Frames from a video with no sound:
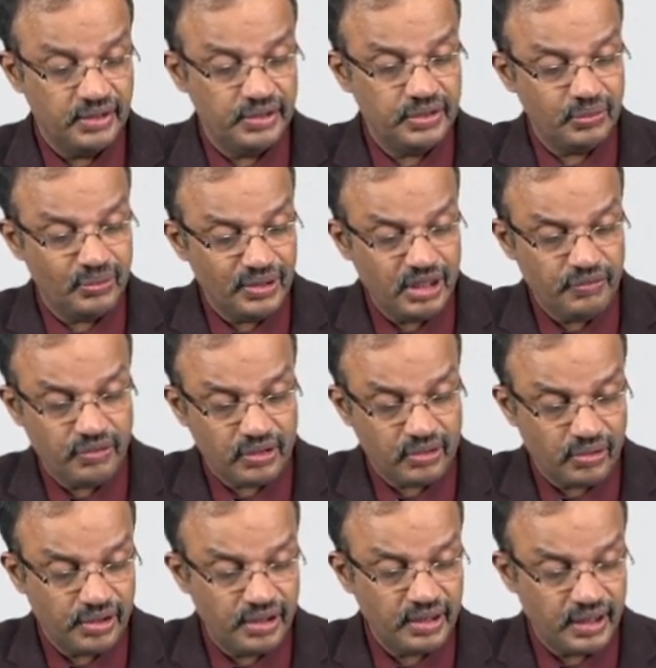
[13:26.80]
This is only for
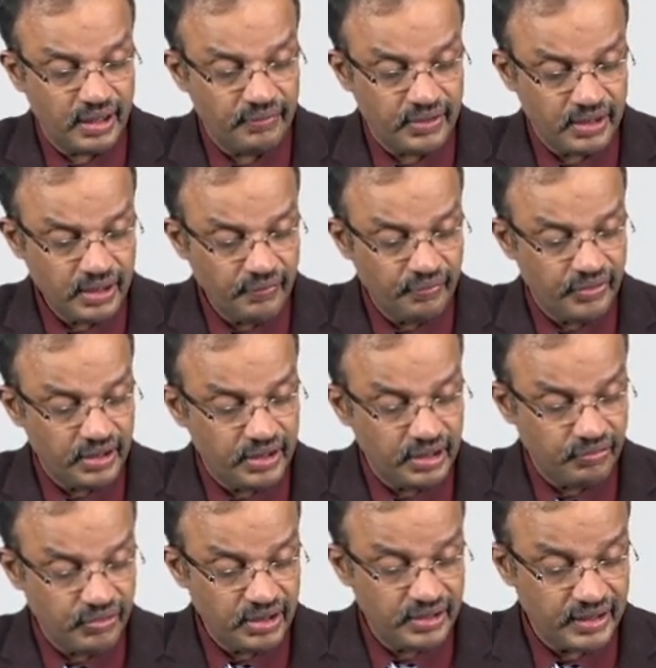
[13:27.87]
colonic cancer. That
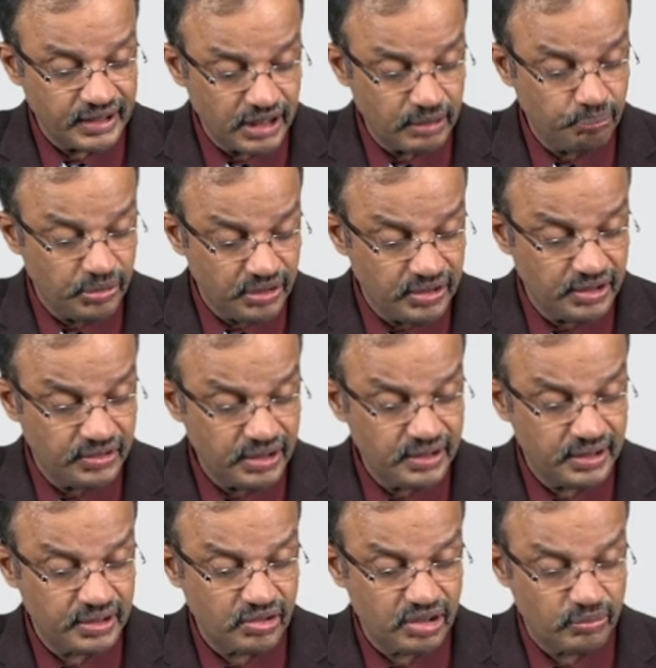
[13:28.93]
if it is HNPCC,
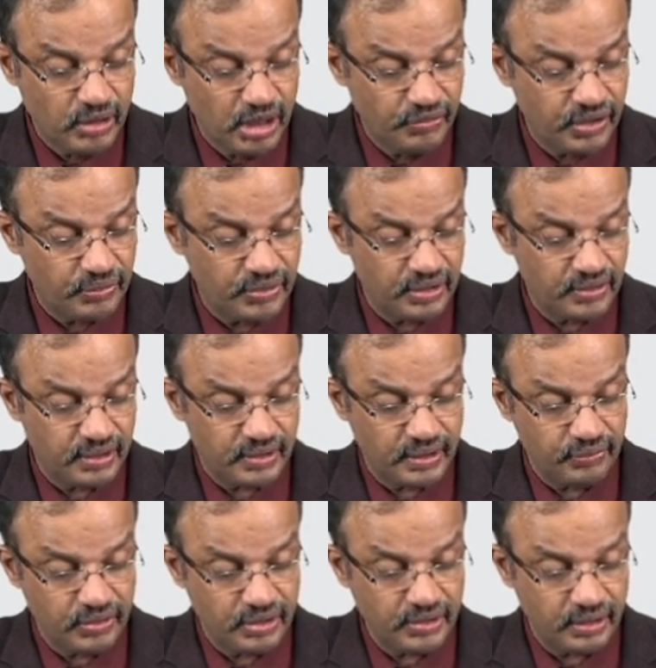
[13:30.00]
that is called modified
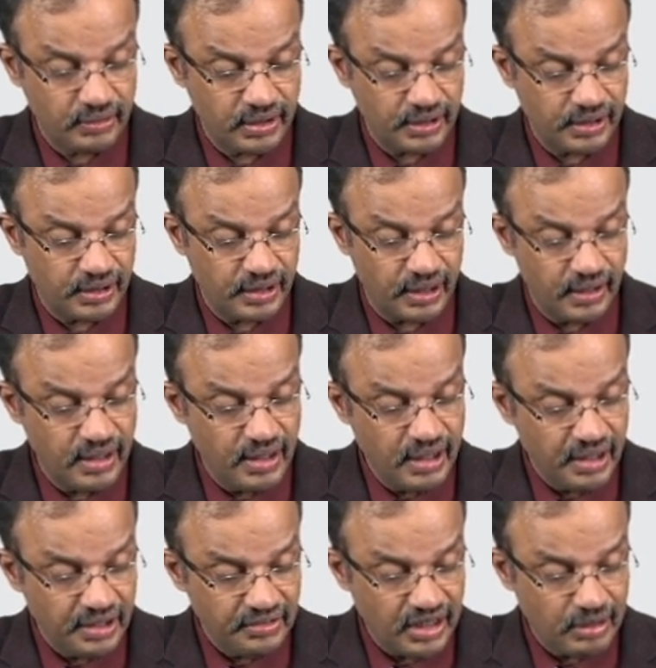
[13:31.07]
after the criteria.
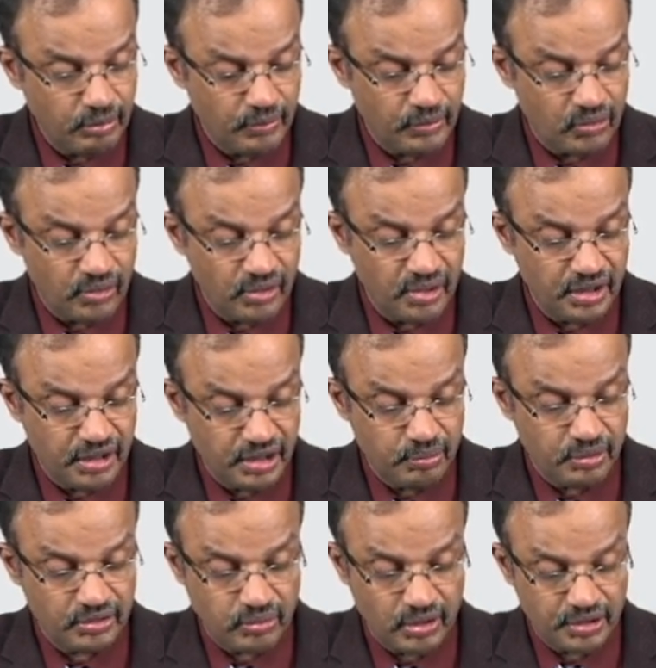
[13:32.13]
There may be colon,
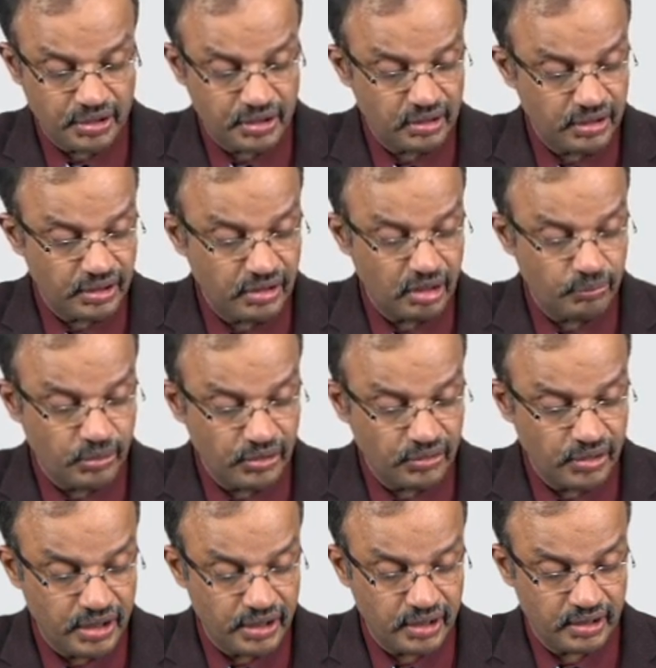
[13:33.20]
endometrius, renal polyp,
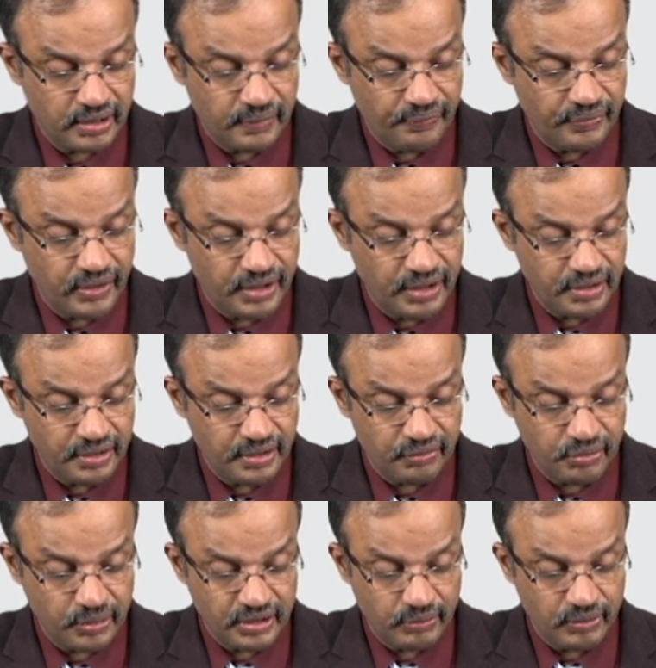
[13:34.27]
ureter,
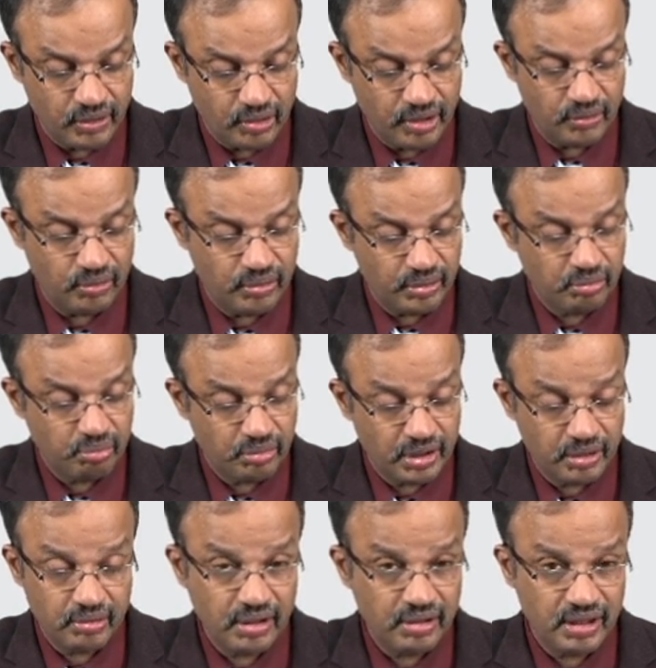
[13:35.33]
specific colon,
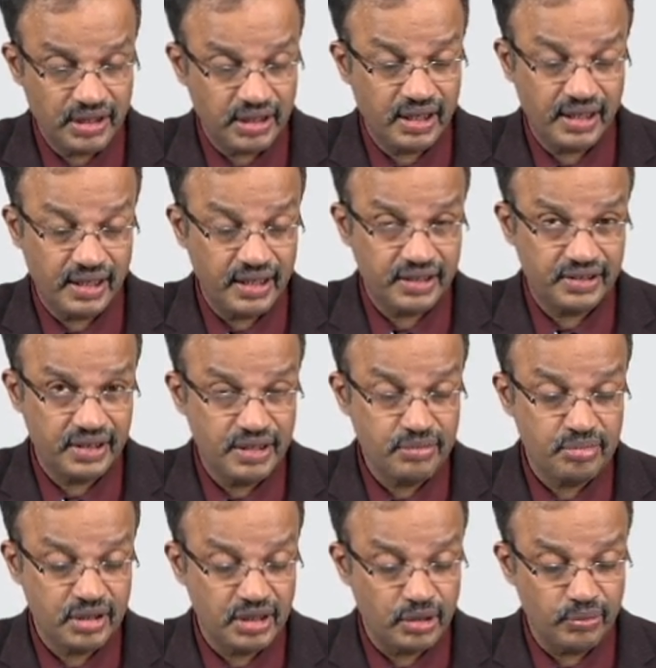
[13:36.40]
like a
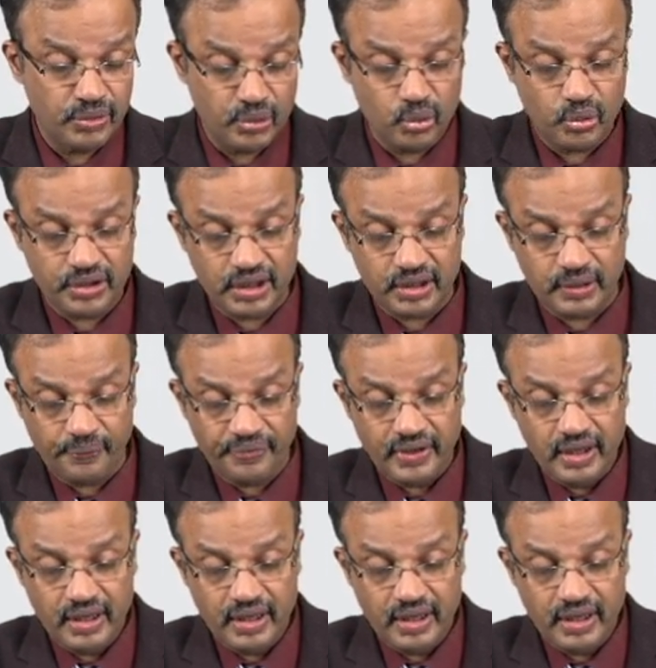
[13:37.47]
Lynch syndrome 2 it is.